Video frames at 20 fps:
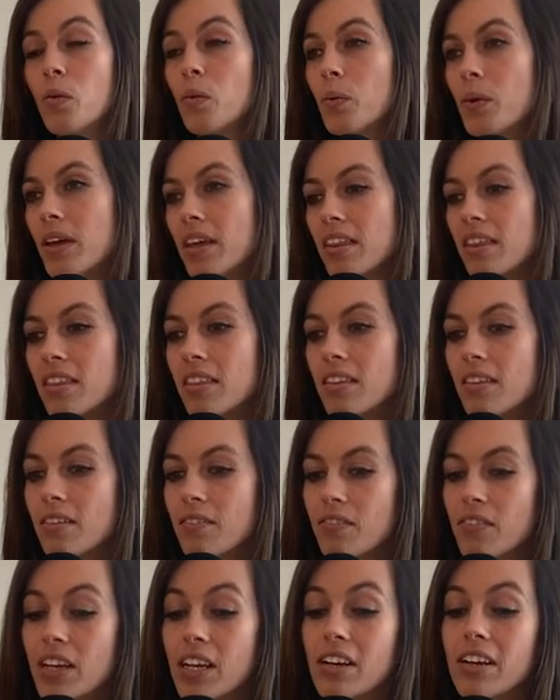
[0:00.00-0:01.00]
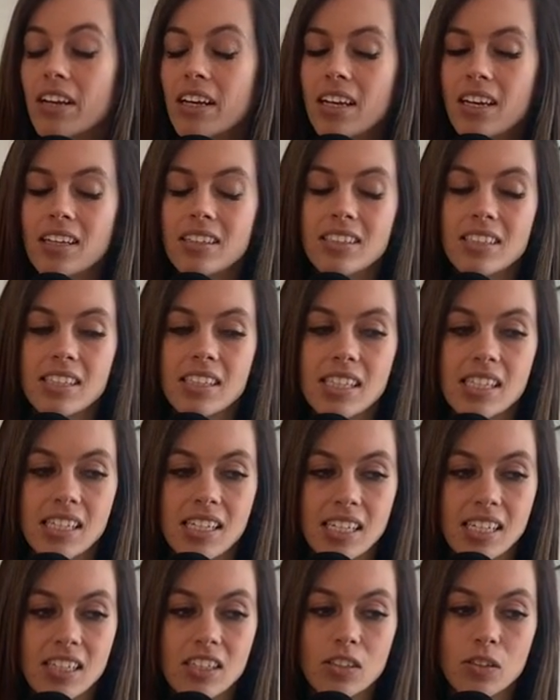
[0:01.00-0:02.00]
with very
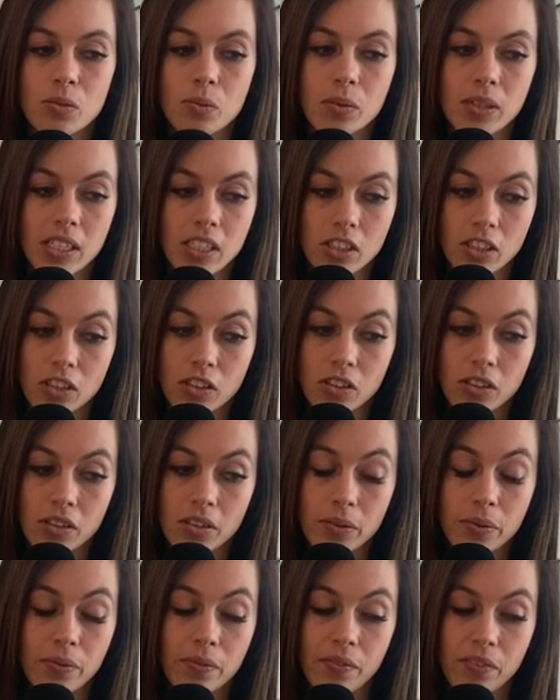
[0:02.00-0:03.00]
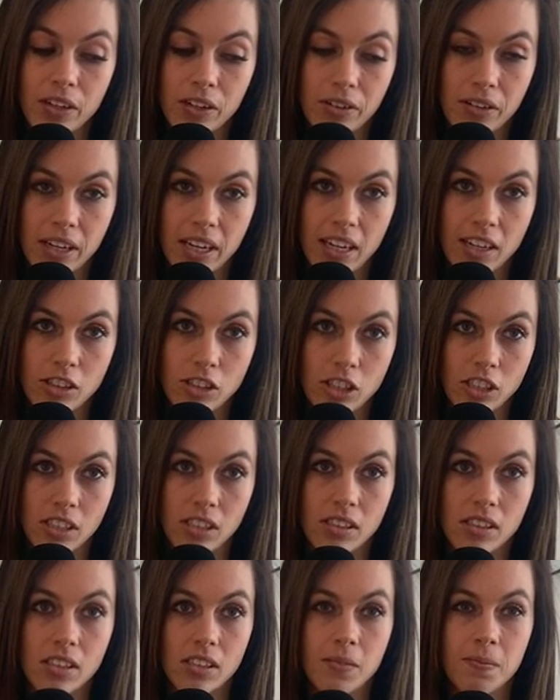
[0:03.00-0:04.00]
distinct regional
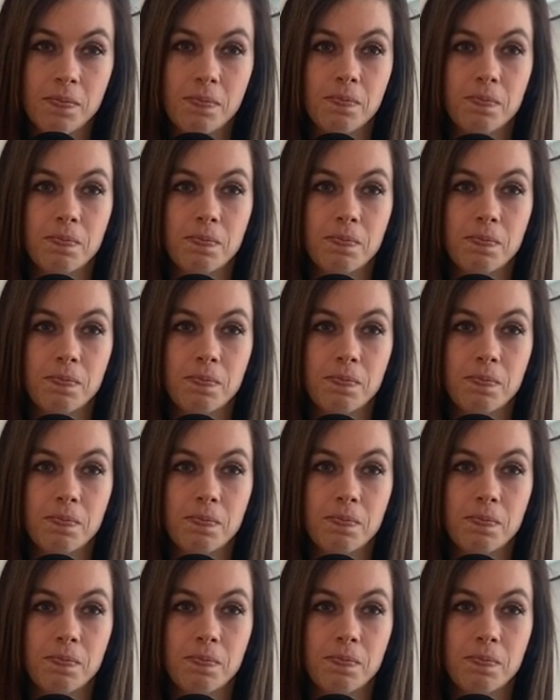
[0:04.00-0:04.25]
variations.